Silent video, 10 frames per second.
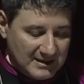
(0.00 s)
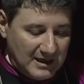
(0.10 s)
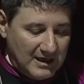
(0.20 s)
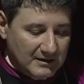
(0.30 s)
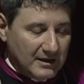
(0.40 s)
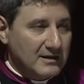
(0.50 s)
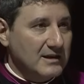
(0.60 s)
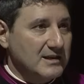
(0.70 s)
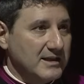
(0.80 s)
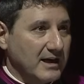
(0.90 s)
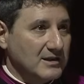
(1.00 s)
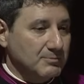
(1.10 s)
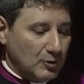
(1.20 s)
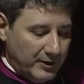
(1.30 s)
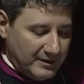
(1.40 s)
not an easy
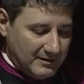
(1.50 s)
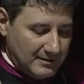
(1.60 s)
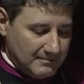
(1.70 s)
exploit,